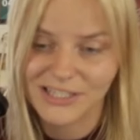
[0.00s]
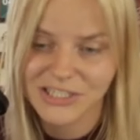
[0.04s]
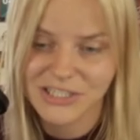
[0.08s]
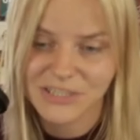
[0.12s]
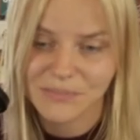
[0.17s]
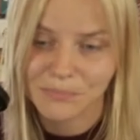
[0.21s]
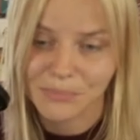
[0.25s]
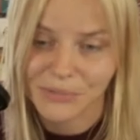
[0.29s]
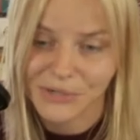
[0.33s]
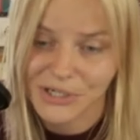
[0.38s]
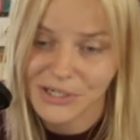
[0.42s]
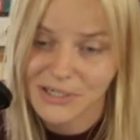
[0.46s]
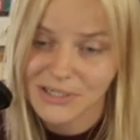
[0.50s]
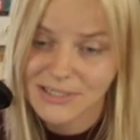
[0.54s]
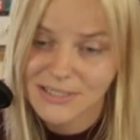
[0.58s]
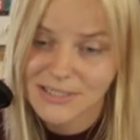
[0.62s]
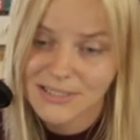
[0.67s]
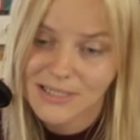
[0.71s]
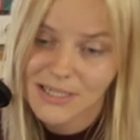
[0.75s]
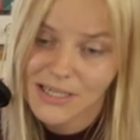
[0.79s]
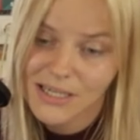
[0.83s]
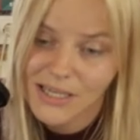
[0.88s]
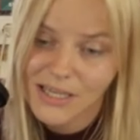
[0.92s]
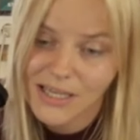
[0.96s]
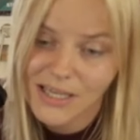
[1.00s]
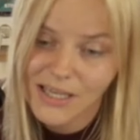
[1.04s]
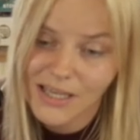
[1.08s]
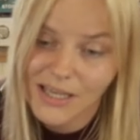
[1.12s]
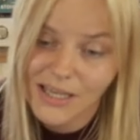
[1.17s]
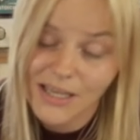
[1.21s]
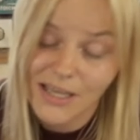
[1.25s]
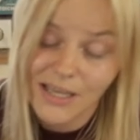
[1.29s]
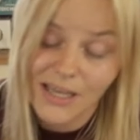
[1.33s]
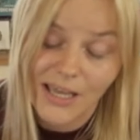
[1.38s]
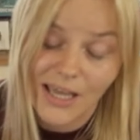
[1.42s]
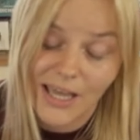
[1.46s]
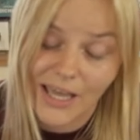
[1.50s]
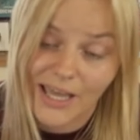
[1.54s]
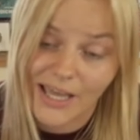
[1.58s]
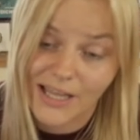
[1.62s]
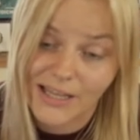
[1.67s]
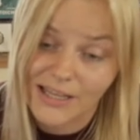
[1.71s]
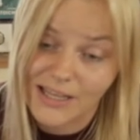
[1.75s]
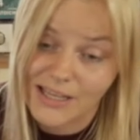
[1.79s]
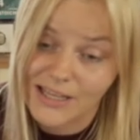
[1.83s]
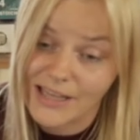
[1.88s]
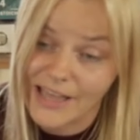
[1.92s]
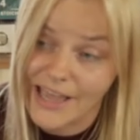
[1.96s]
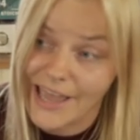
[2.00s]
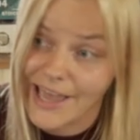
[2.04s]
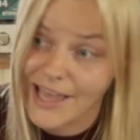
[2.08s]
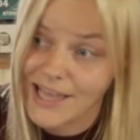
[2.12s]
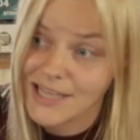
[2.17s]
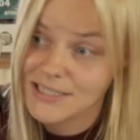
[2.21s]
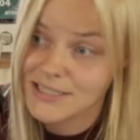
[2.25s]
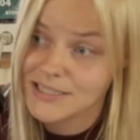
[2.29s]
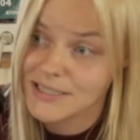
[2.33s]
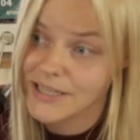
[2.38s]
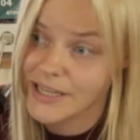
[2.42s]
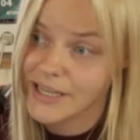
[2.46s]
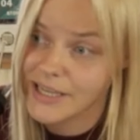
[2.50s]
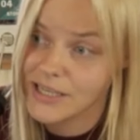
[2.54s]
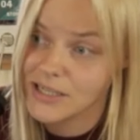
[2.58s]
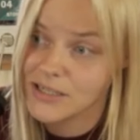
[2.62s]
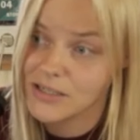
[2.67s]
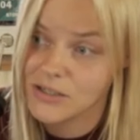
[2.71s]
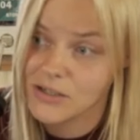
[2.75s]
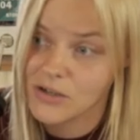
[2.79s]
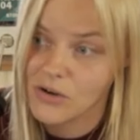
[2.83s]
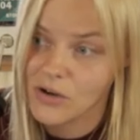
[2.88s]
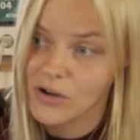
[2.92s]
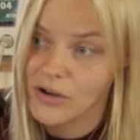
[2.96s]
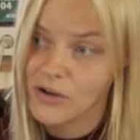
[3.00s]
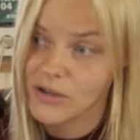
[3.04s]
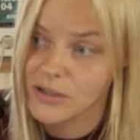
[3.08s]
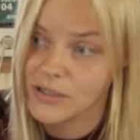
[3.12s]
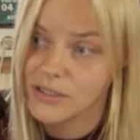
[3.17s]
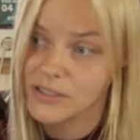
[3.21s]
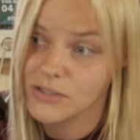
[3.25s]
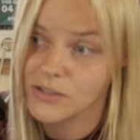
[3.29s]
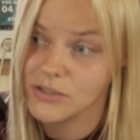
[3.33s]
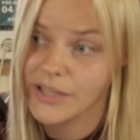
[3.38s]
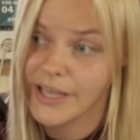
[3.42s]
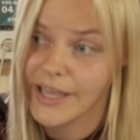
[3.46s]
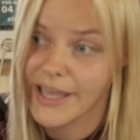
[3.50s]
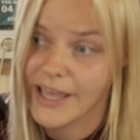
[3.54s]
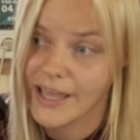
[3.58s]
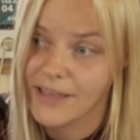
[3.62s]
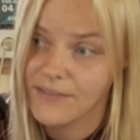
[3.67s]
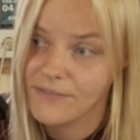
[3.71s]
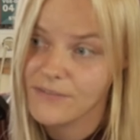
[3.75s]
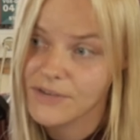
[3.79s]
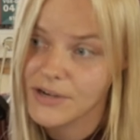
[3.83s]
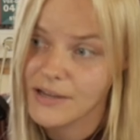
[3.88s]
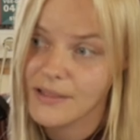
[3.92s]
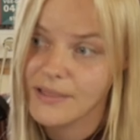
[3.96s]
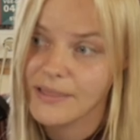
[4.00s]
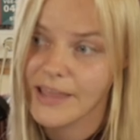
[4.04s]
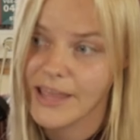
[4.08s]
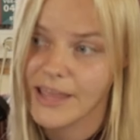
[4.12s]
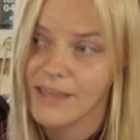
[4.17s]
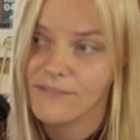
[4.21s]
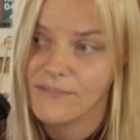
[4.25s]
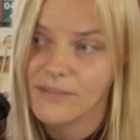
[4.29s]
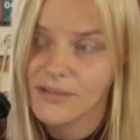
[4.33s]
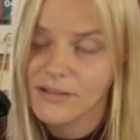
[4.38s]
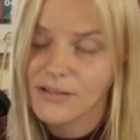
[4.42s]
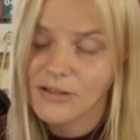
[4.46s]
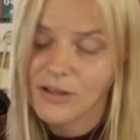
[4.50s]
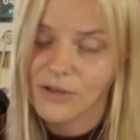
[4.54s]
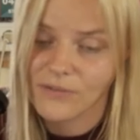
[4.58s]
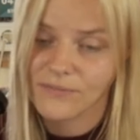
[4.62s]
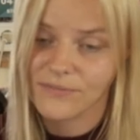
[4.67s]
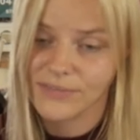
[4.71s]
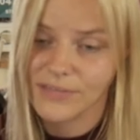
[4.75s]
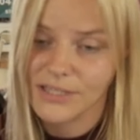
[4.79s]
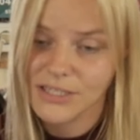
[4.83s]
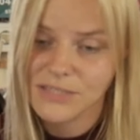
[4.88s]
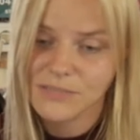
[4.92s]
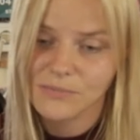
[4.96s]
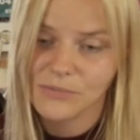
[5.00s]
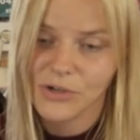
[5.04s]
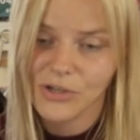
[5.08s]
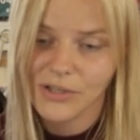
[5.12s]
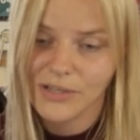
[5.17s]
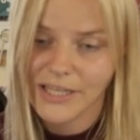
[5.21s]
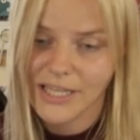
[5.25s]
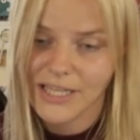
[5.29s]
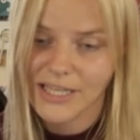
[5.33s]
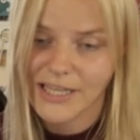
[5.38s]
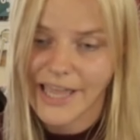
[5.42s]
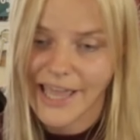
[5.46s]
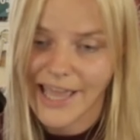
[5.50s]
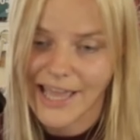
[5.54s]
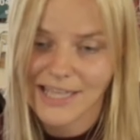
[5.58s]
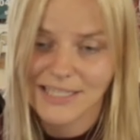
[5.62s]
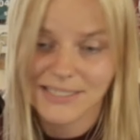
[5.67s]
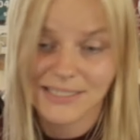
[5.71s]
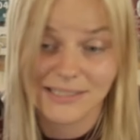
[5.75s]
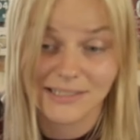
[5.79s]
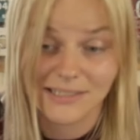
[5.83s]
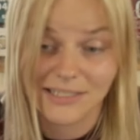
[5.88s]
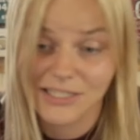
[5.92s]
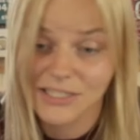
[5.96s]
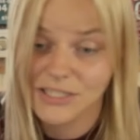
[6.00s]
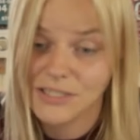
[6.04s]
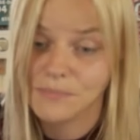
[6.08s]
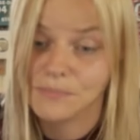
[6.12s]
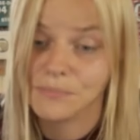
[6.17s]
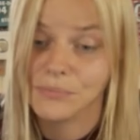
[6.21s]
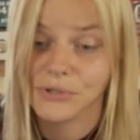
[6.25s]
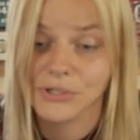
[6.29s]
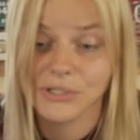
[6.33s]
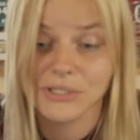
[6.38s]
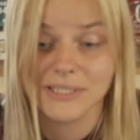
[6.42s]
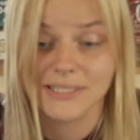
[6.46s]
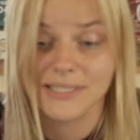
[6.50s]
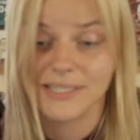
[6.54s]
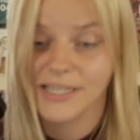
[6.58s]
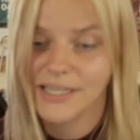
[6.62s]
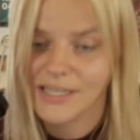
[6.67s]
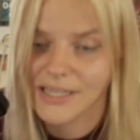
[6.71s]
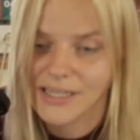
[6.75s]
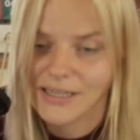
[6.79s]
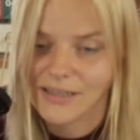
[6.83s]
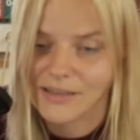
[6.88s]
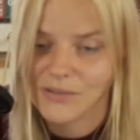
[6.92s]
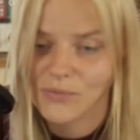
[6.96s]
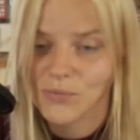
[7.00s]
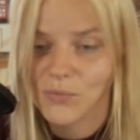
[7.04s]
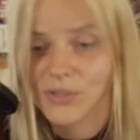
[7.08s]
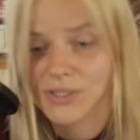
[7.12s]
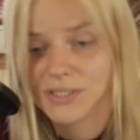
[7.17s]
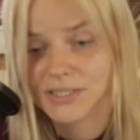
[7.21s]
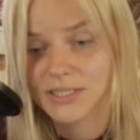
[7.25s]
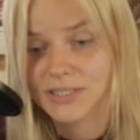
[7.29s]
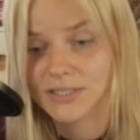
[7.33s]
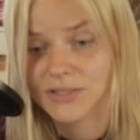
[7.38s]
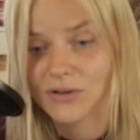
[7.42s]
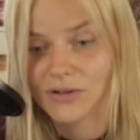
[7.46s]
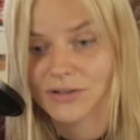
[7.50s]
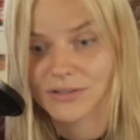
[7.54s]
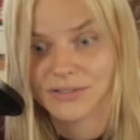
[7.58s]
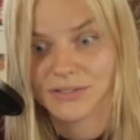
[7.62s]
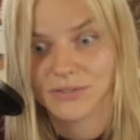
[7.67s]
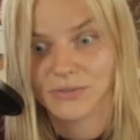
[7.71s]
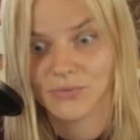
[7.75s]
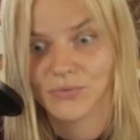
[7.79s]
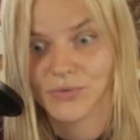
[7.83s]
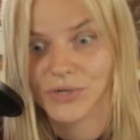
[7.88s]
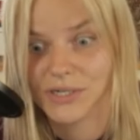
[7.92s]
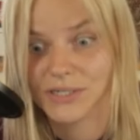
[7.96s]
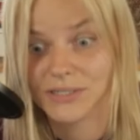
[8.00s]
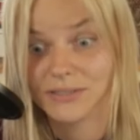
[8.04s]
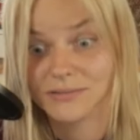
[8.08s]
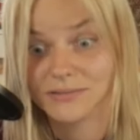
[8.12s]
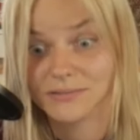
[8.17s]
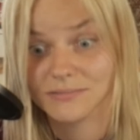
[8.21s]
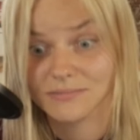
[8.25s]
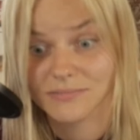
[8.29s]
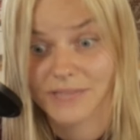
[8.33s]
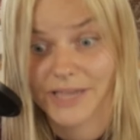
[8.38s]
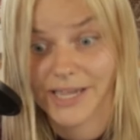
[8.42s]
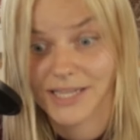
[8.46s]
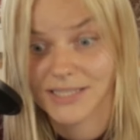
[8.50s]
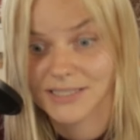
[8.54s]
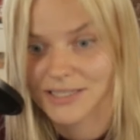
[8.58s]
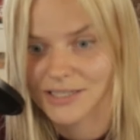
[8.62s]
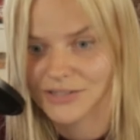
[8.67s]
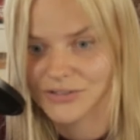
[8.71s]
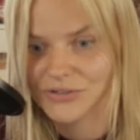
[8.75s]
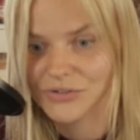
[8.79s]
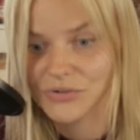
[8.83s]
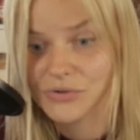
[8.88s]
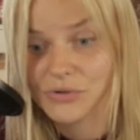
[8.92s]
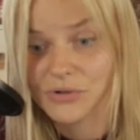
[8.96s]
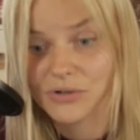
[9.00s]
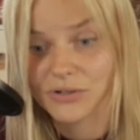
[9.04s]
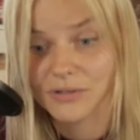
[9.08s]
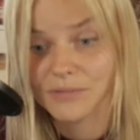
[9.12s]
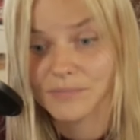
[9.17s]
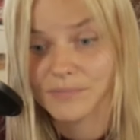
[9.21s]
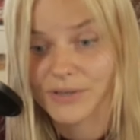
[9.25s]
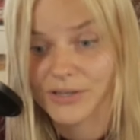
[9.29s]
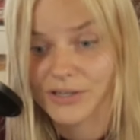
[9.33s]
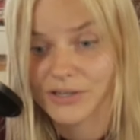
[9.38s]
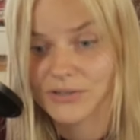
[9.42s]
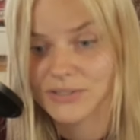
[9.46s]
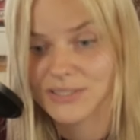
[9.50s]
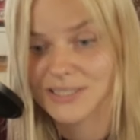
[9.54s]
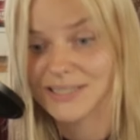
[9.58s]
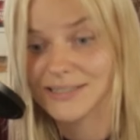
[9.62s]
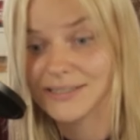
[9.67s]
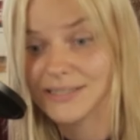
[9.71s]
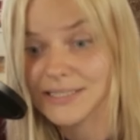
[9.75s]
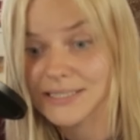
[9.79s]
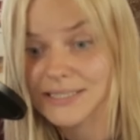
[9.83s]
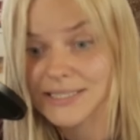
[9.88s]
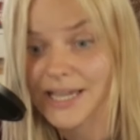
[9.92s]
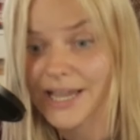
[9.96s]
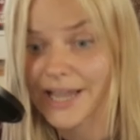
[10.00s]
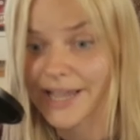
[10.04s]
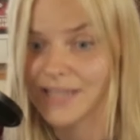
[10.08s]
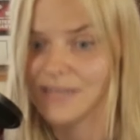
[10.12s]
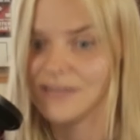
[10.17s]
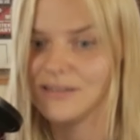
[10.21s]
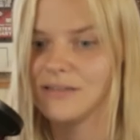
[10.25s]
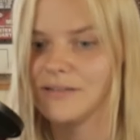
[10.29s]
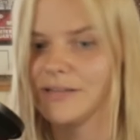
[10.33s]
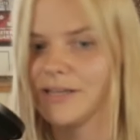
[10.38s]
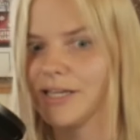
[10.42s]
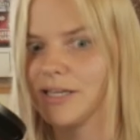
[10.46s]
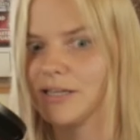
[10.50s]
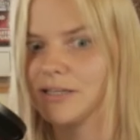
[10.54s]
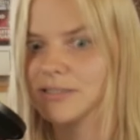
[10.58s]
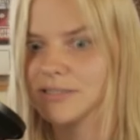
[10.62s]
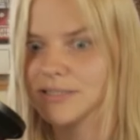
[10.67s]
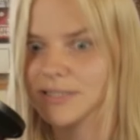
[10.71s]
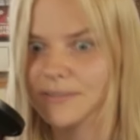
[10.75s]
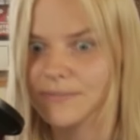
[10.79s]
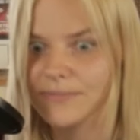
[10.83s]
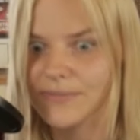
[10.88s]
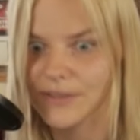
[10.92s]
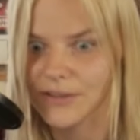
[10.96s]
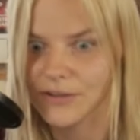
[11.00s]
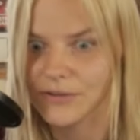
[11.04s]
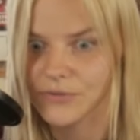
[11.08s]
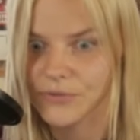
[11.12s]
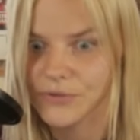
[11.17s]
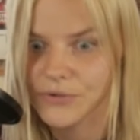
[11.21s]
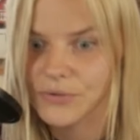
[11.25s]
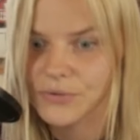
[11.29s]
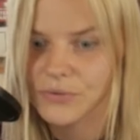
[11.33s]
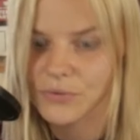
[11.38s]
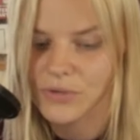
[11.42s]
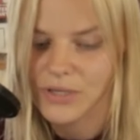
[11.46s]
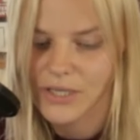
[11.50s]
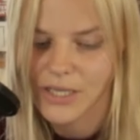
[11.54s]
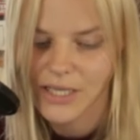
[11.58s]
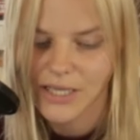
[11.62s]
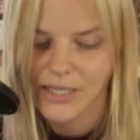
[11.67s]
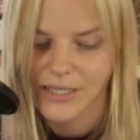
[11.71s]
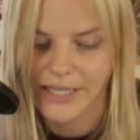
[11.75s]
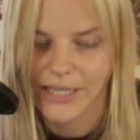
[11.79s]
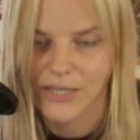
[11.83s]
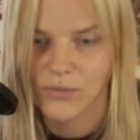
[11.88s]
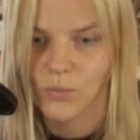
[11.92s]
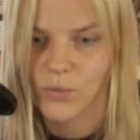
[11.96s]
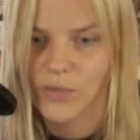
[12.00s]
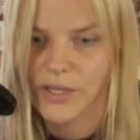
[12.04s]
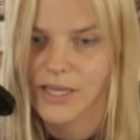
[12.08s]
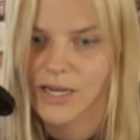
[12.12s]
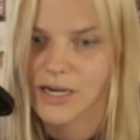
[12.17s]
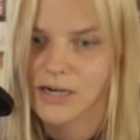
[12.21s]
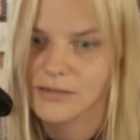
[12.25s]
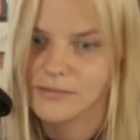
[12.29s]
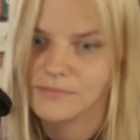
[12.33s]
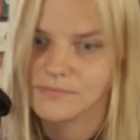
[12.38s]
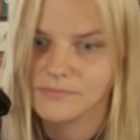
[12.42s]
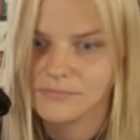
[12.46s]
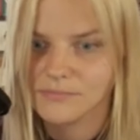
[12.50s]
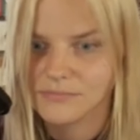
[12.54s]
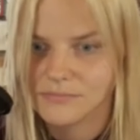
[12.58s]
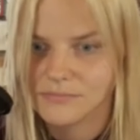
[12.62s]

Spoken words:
Digiburst, and it has like on every level of Digimon it has Digiburst skill, which is also very nice and cool because it is kind of like something new that we are